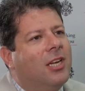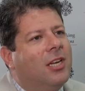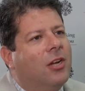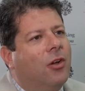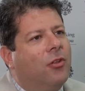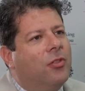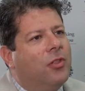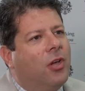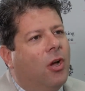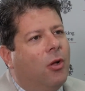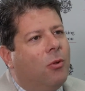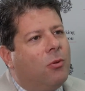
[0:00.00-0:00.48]

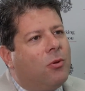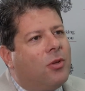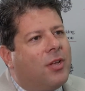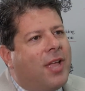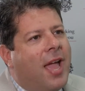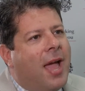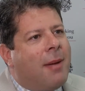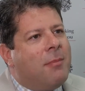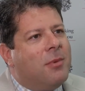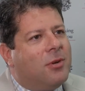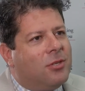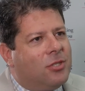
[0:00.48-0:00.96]
on the whole
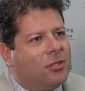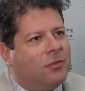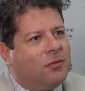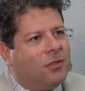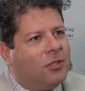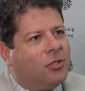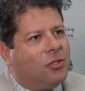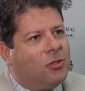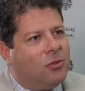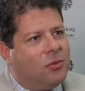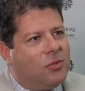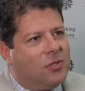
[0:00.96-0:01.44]
gamut of
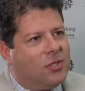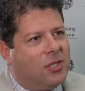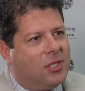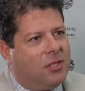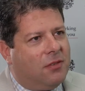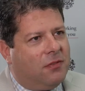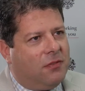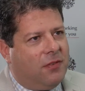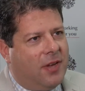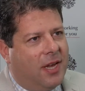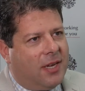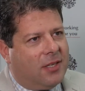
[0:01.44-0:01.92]
issues
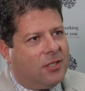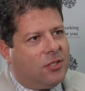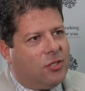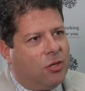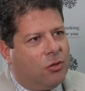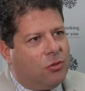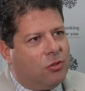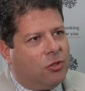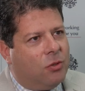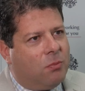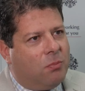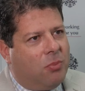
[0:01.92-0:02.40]
that affect
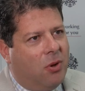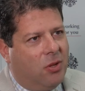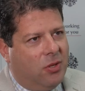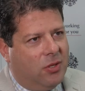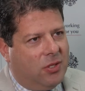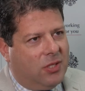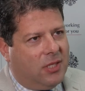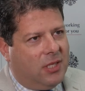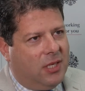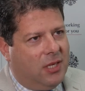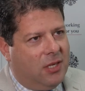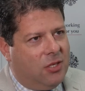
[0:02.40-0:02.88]
social
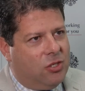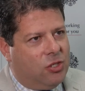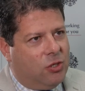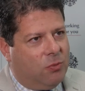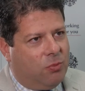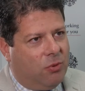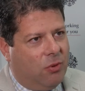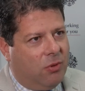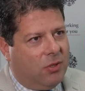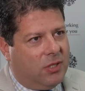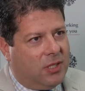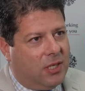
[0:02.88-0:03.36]
policy in
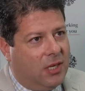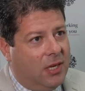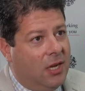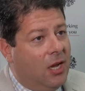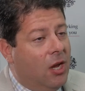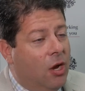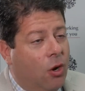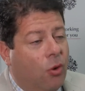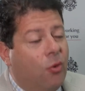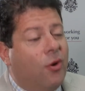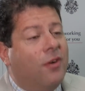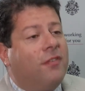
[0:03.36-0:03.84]
Gibraltar
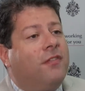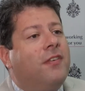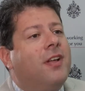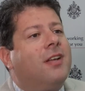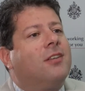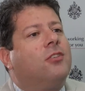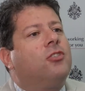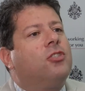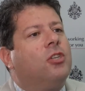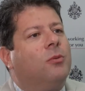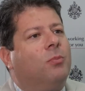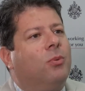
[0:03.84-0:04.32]
or
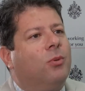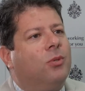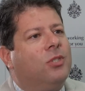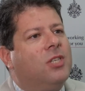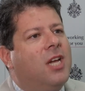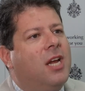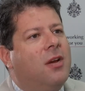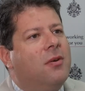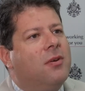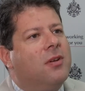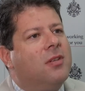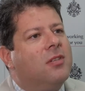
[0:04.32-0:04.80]
affects
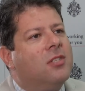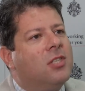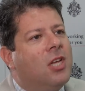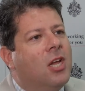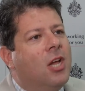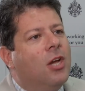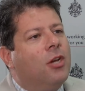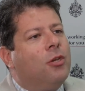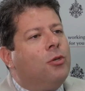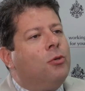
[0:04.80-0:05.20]
Gibraltarians,